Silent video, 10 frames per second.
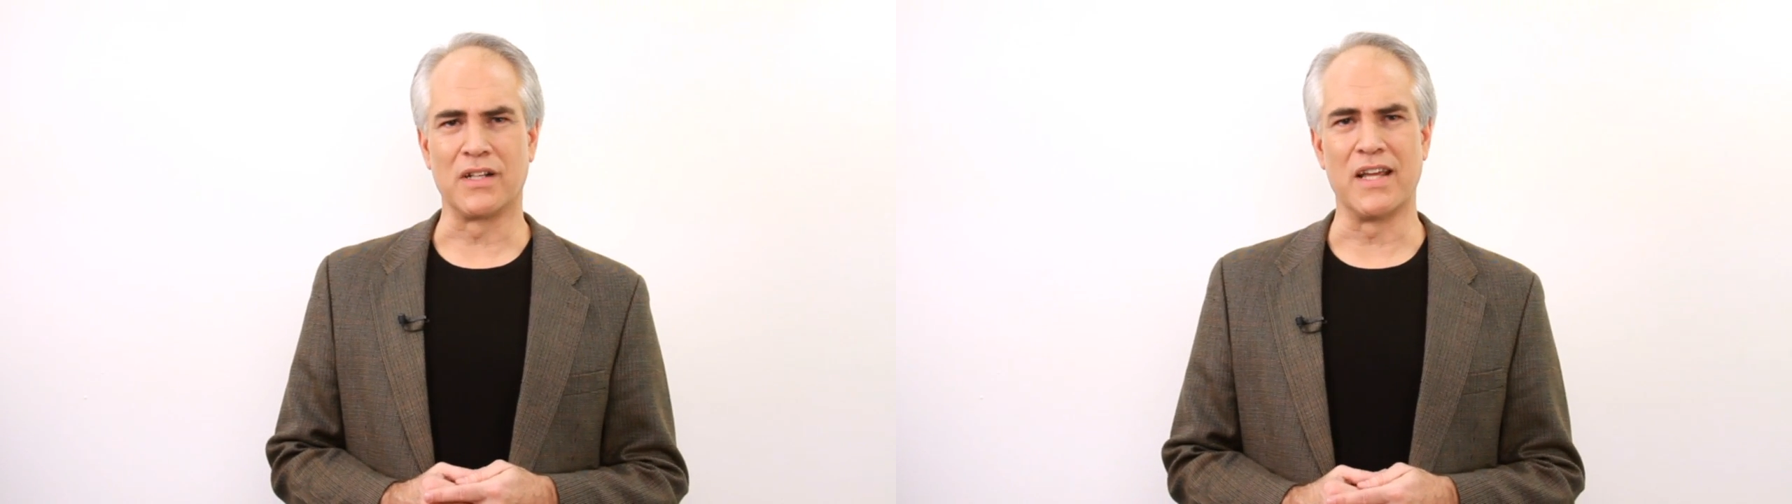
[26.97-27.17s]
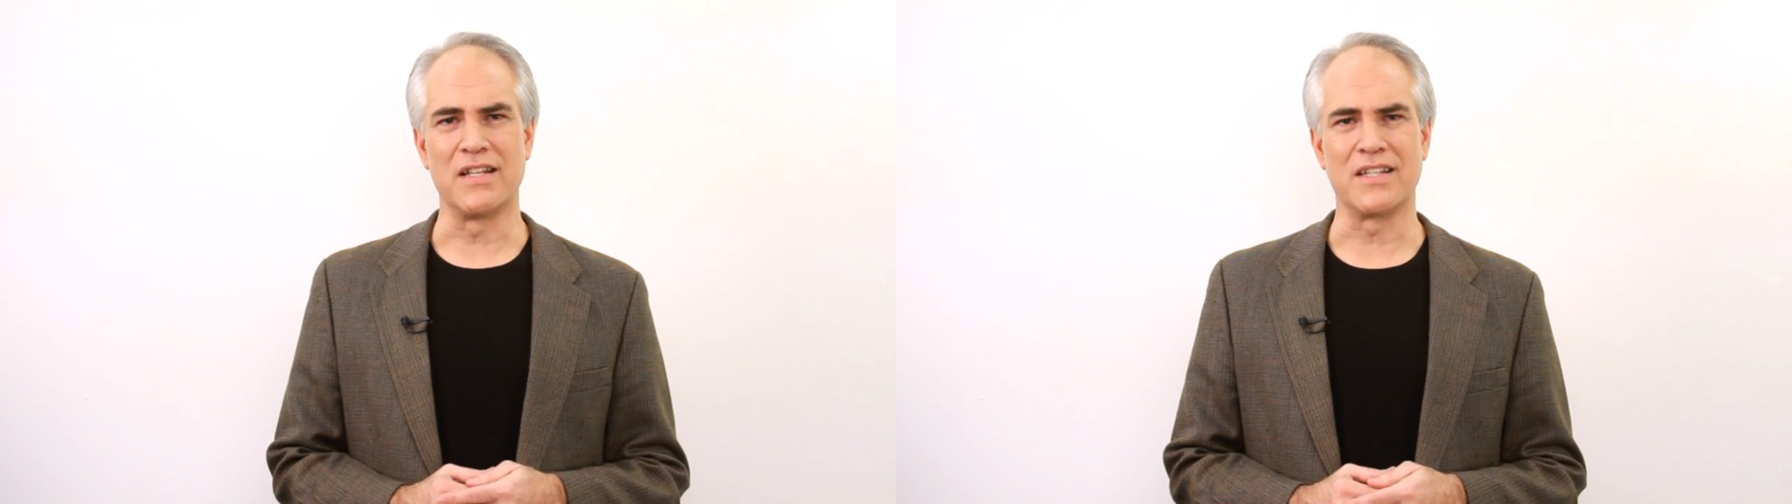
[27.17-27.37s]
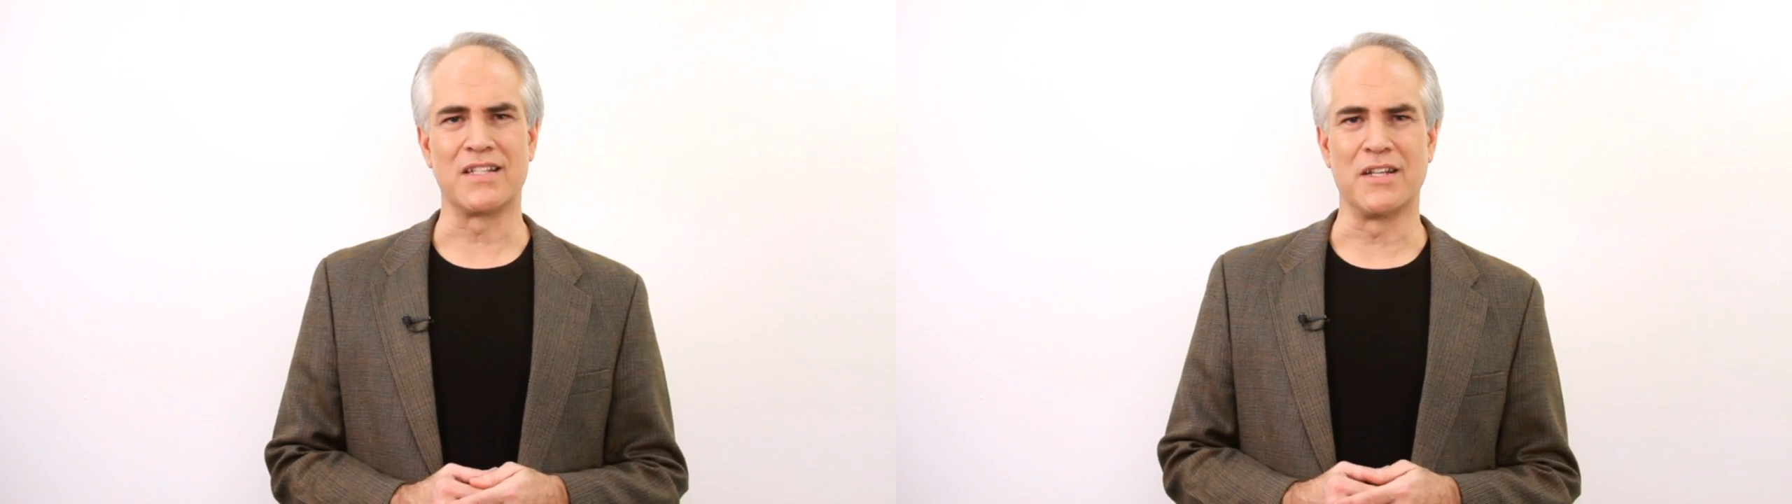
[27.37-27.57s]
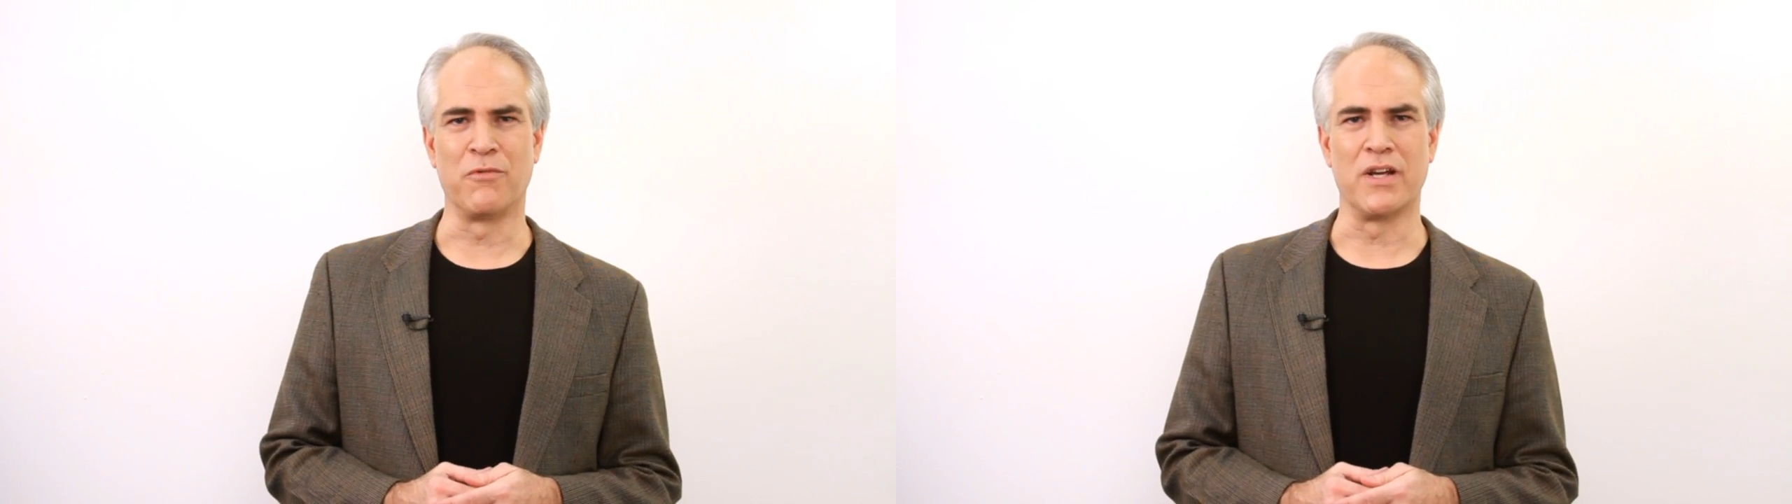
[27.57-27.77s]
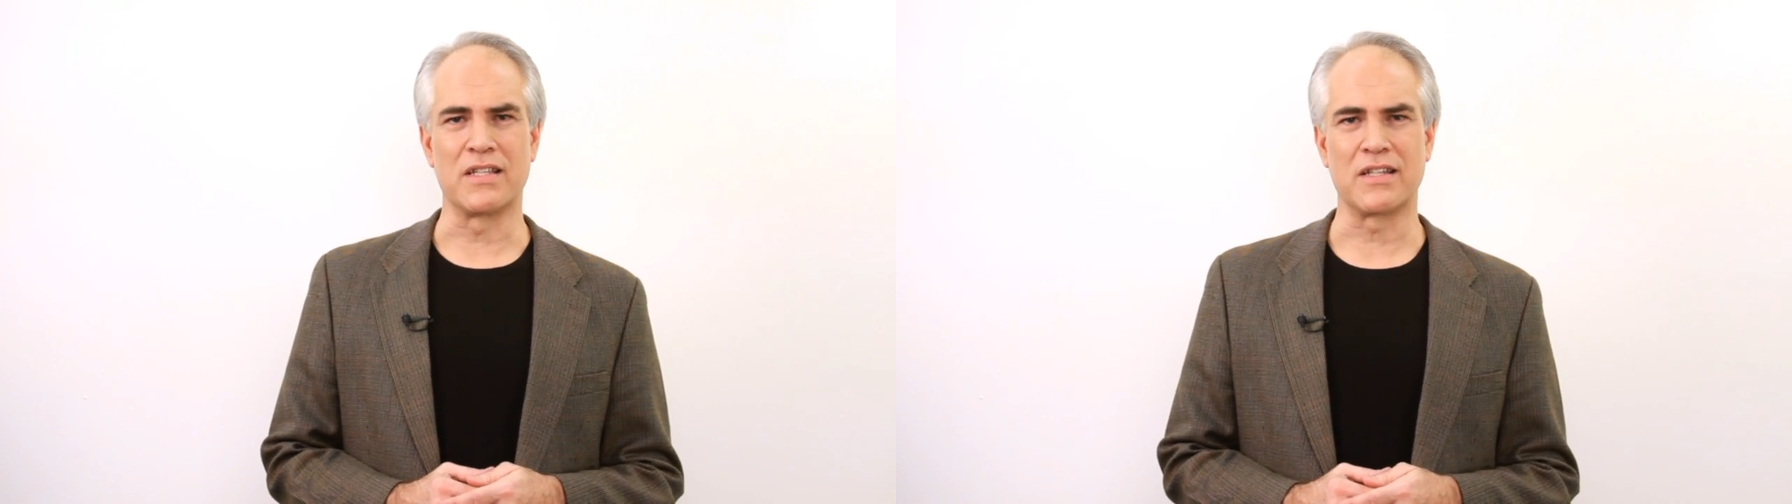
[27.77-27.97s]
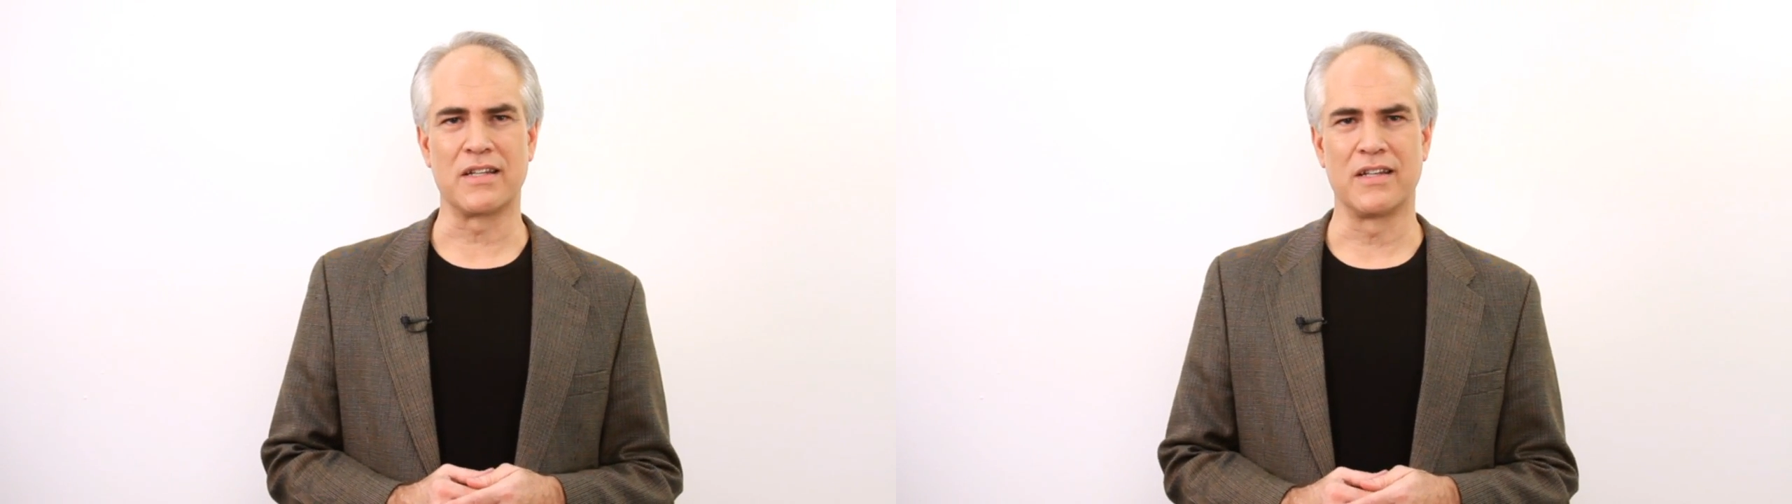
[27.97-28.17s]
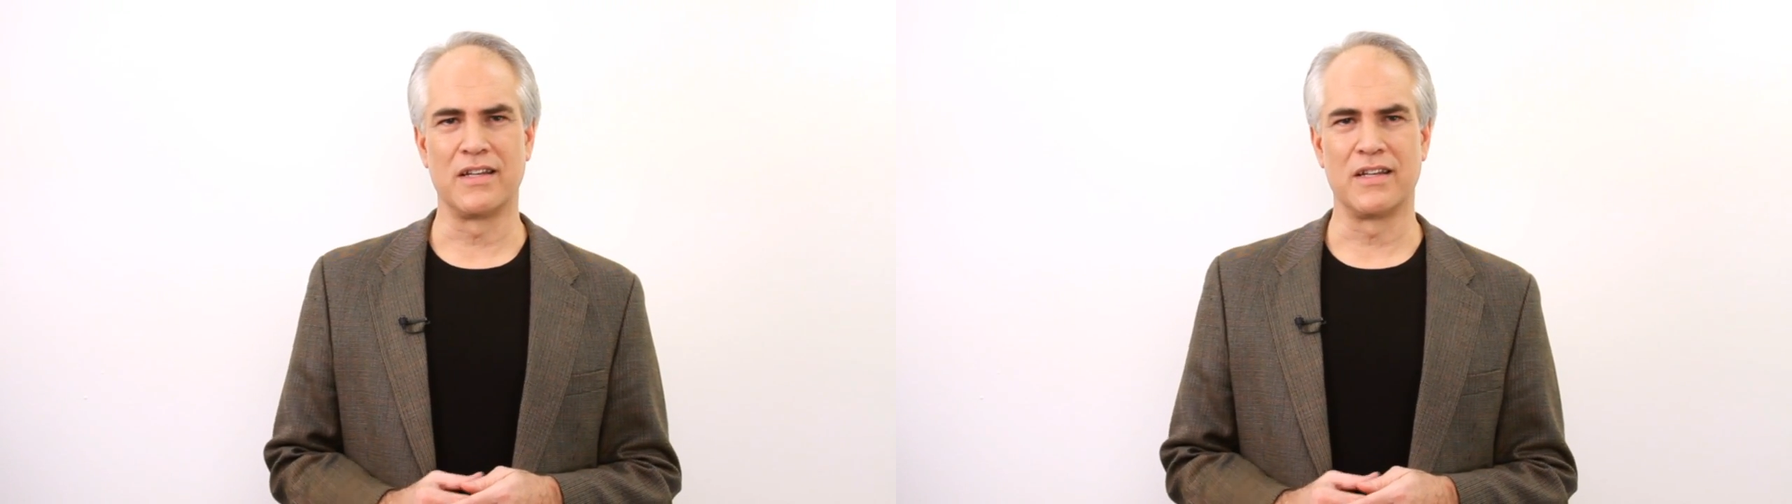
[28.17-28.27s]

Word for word: lens, it's at risk.